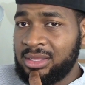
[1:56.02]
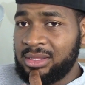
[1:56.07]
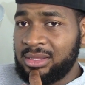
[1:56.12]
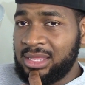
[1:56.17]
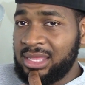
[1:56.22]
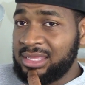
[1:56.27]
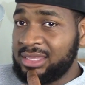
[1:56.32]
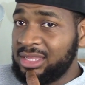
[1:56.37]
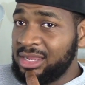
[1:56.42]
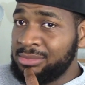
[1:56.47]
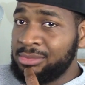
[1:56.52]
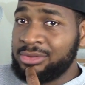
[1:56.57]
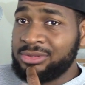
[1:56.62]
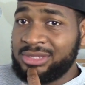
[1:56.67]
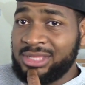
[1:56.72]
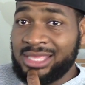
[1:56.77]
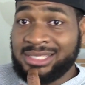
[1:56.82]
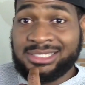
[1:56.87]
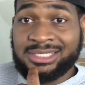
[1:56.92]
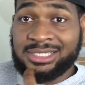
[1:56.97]
Guillermo
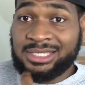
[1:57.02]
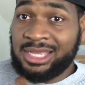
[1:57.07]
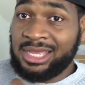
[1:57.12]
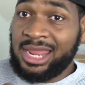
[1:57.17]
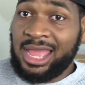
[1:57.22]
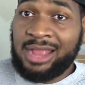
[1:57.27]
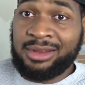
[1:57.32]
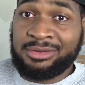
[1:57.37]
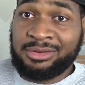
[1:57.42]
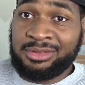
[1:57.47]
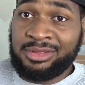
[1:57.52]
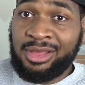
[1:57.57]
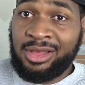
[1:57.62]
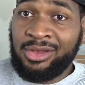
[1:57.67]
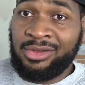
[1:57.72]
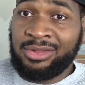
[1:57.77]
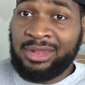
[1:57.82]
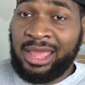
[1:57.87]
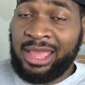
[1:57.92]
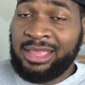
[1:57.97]
Diaz is a good actor,
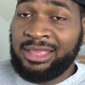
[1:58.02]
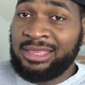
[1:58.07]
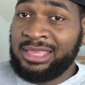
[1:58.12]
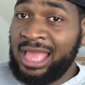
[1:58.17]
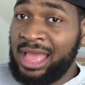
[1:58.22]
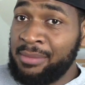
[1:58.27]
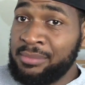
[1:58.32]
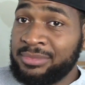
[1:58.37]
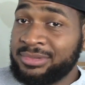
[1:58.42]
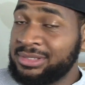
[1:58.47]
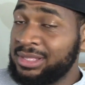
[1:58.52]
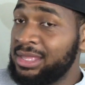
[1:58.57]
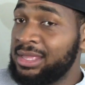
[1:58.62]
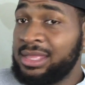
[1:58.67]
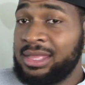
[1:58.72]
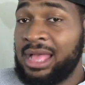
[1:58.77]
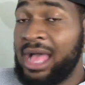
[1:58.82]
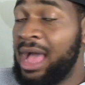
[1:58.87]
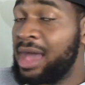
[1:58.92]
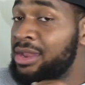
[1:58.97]
y'all. Like, y'all,
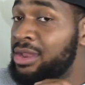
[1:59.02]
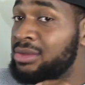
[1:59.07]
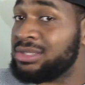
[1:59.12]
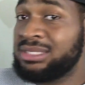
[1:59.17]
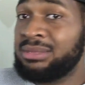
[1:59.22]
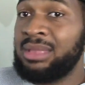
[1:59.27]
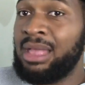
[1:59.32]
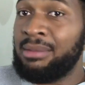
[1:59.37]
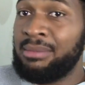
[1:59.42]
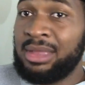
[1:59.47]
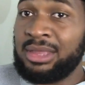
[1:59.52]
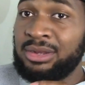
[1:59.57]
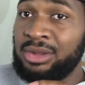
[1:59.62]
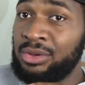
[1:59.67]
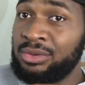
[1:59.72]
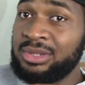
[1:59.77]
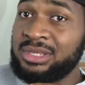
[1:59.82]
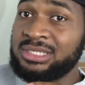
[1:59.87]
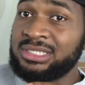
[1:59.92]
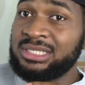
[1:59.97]
I know some of y'all may
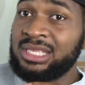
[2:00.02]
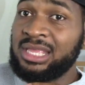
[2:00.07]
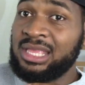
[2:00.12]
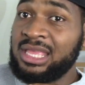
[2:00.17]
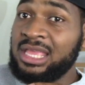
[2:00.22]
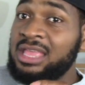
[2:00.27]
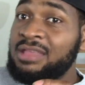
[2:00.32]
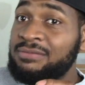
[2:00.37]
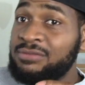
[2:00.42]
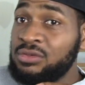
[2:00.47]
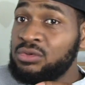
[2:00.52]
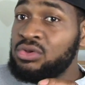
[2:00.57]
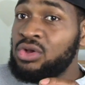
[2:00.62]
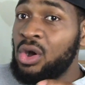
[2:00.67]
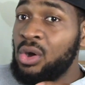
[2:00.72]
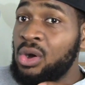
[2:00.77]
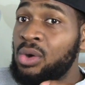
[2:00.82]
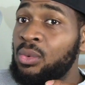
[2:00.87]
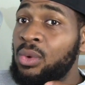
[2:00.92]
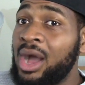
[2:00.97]
notice, if you
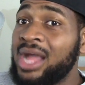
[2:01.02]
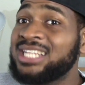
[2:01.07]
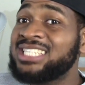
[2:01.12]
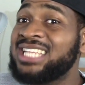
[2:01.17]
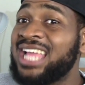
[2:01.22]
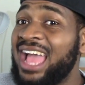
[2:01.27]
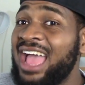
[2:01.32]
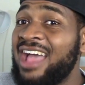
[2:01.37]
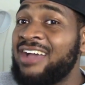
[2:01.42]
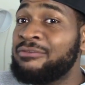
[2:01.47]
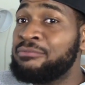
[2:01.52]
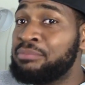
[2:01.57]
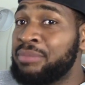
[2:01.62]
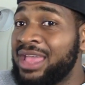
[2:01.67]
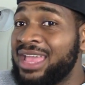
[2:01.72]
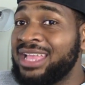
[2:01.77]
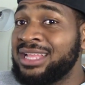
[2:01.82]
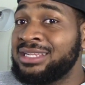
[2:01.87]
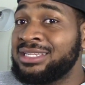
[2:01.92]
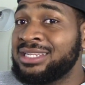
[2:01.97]
go and watch
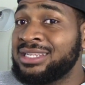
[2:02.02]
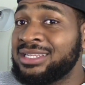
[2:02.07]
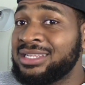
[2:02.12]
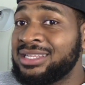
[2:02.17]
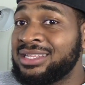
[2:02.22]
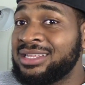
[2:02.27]
Half-Baked,